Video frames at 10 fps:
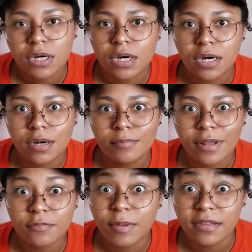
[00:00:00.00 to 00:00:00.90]

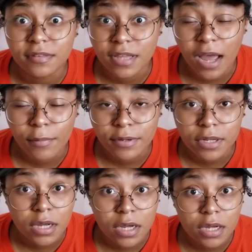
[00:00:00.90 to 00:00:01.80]
That's basically how it
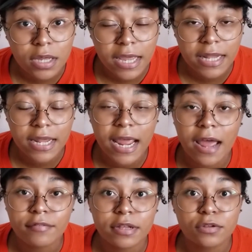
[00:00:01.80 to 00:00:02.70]
looked. And they
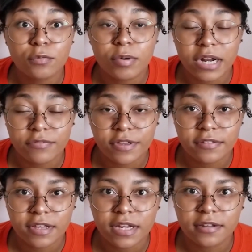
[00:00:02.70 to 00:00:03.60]
had their little
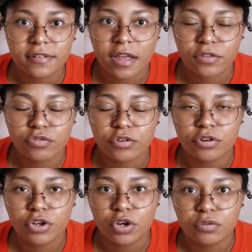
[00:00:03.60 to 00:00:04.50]
breakfast, and they decided they're
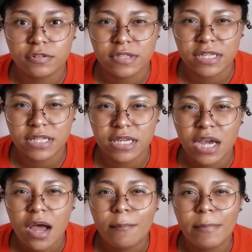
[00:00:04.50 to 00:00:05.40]
going to go see
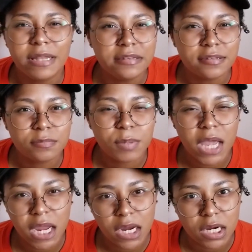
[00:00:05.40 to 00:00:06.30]
Maylisa's
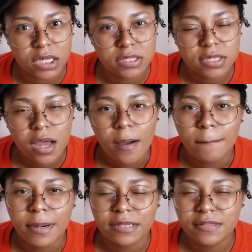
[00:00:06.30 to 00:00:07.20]
parents.
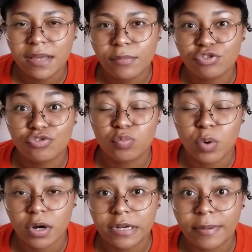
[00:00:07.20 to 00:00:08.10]
But Tim is just
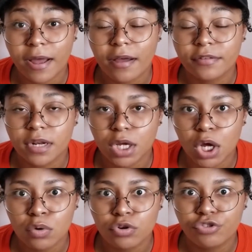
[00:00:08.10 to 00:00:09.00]
worried about how it's going to
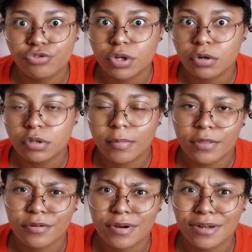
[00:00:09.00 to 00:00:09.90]
go because, the
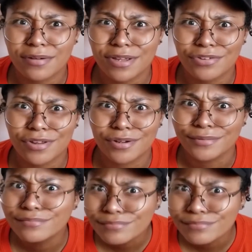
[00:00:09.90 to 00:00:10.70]
mother already know he cheated.